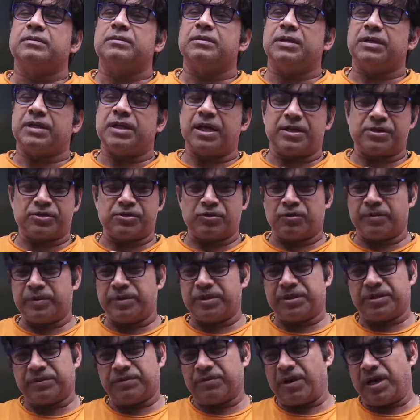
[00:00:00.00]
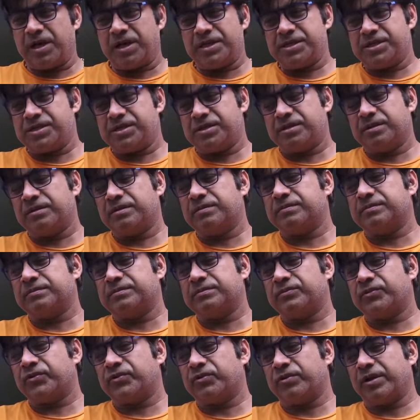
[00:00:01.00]
It has not been revised,
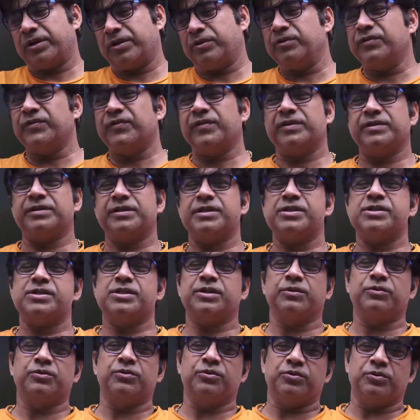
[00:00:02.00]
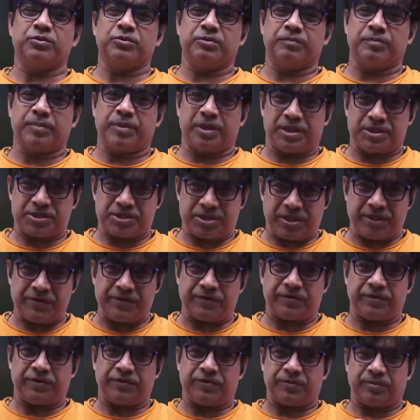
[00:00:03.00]
so I don't suggest you to
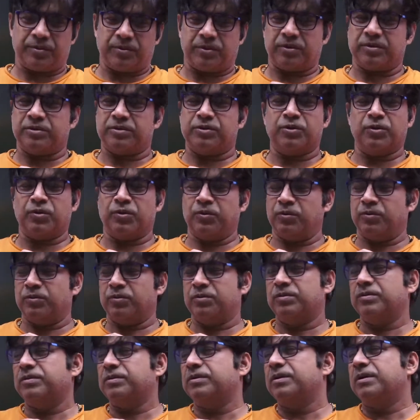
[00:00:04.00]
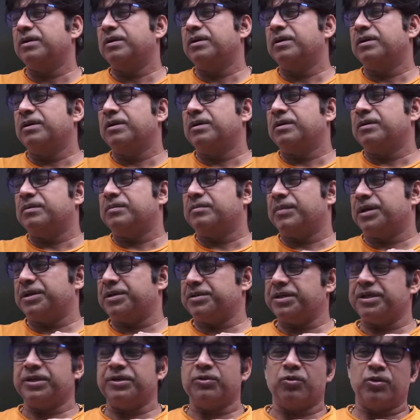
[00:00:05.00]
purchase this book, no, but
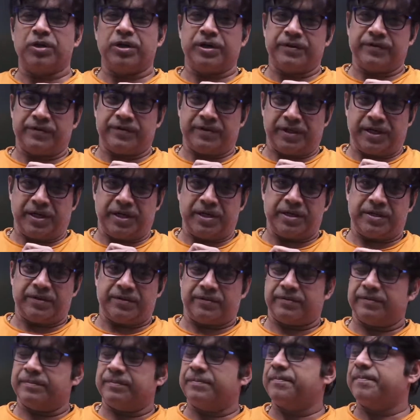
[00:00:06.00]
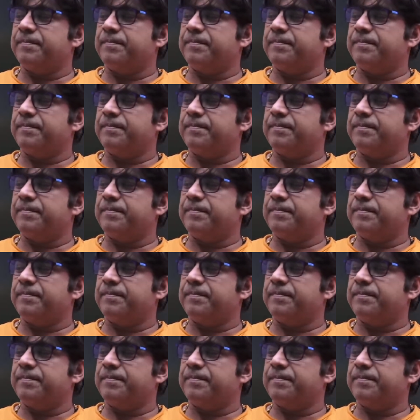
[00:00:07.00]
read old NCRTs.